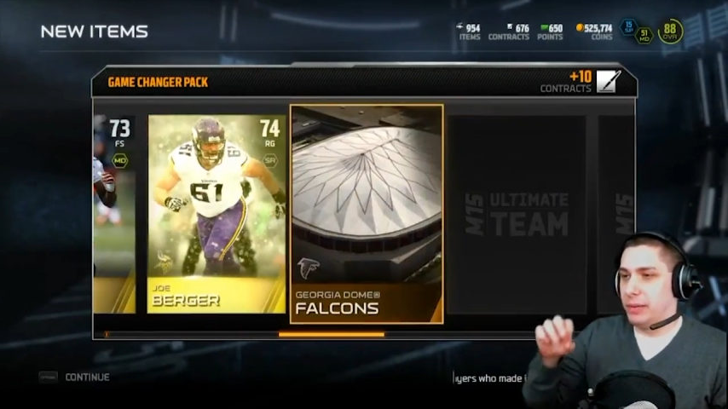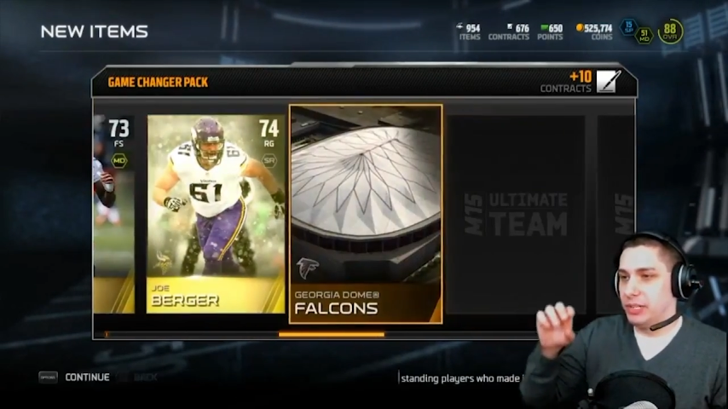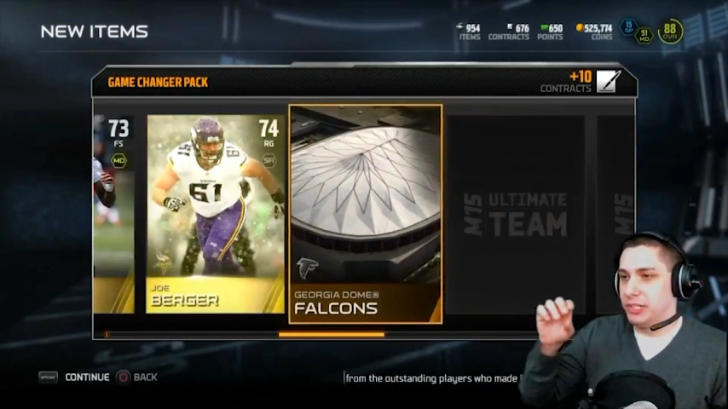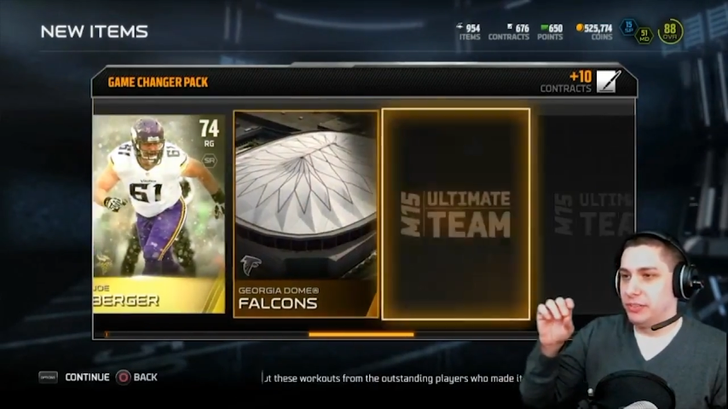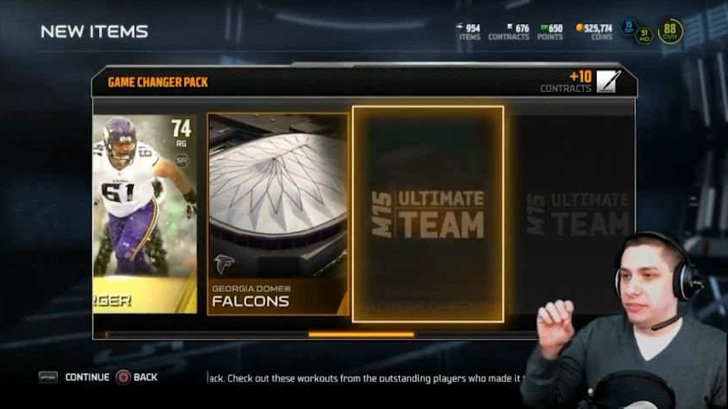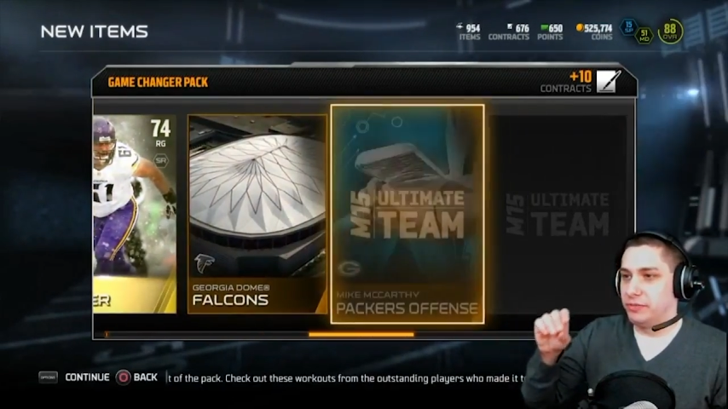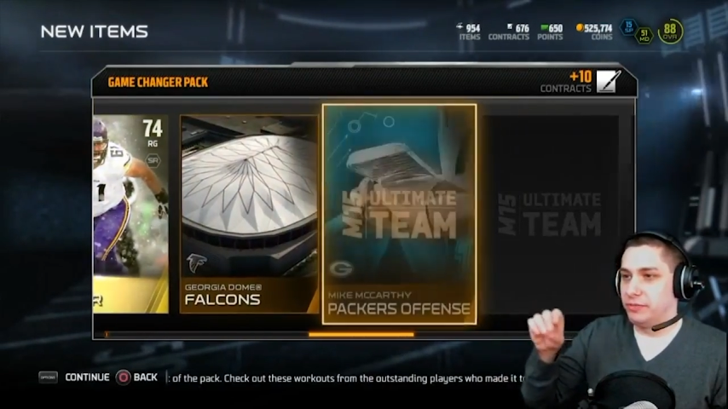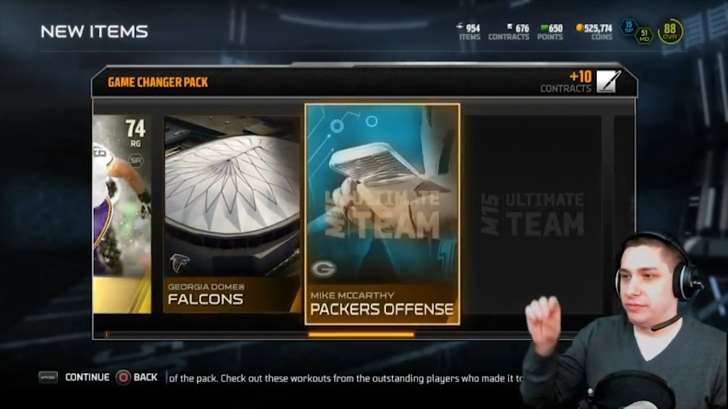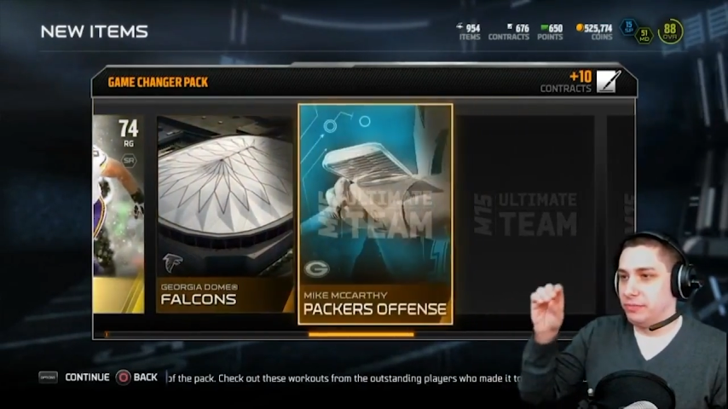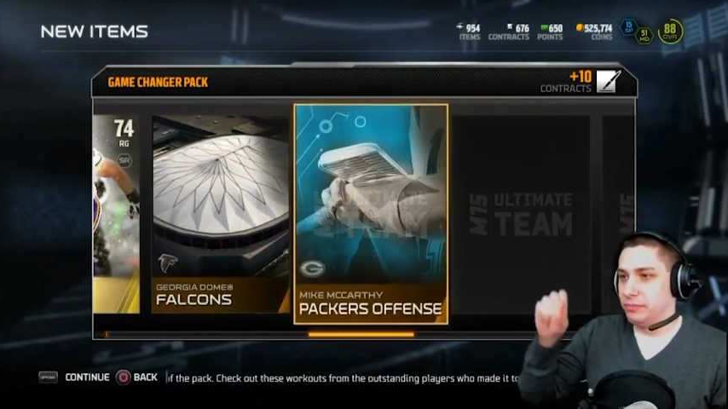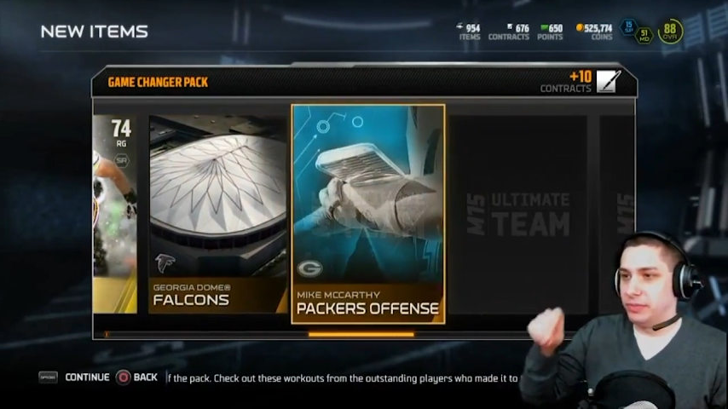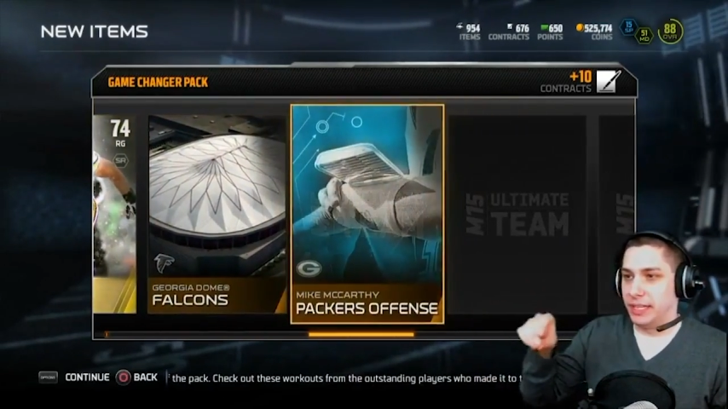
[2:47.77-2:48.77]
Come on.
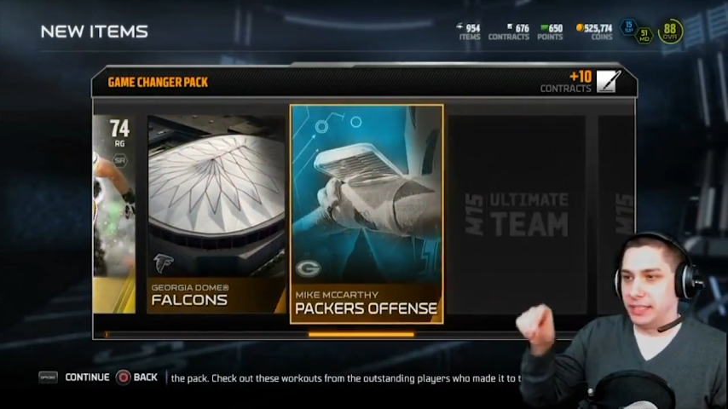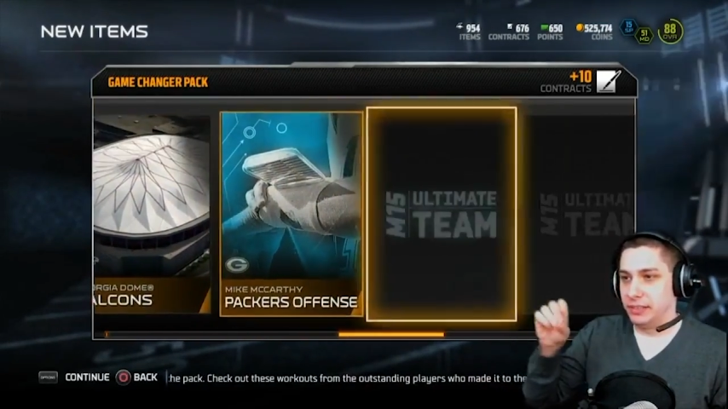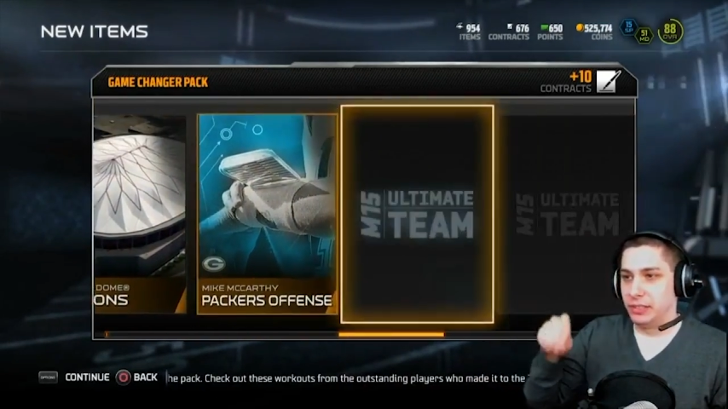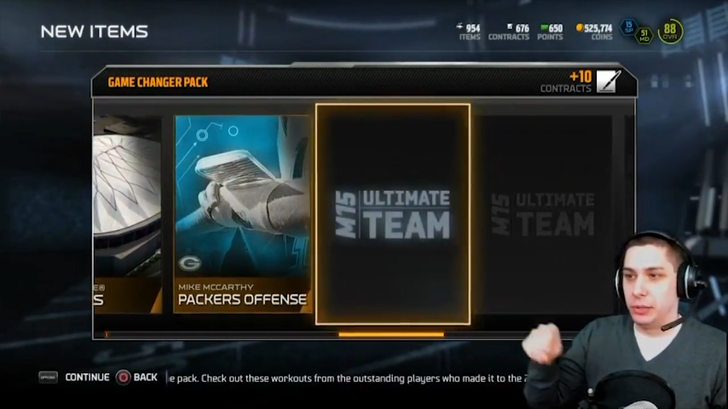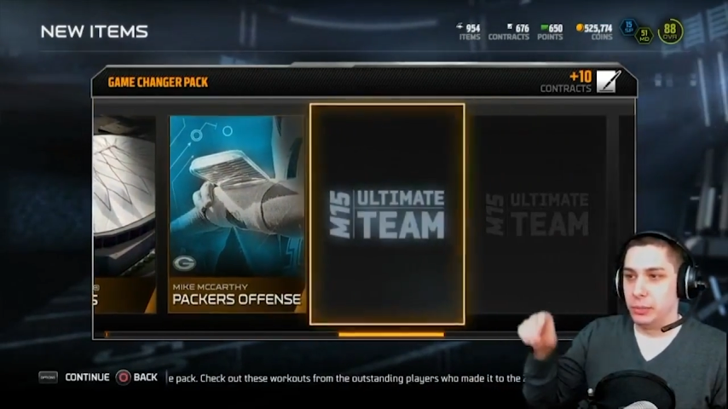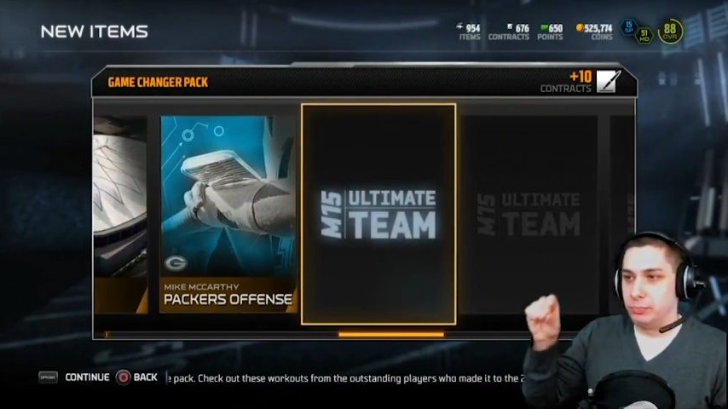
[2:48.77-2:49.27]
Okay,